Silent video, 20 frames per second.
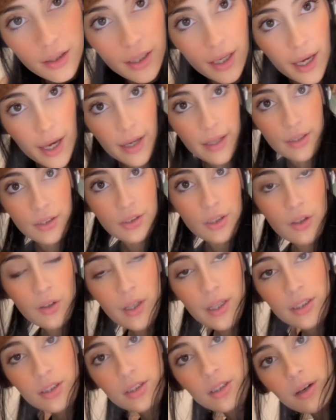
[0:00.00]
Okay, so
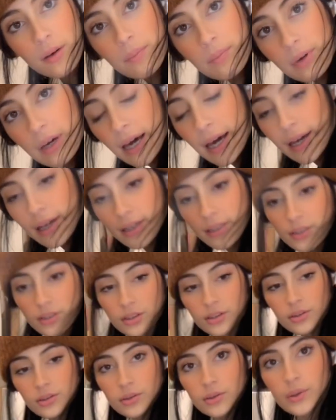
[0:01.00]
let's go back
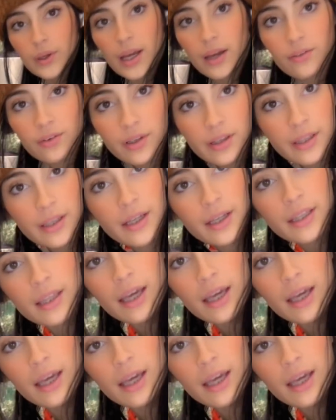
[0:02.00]
to everything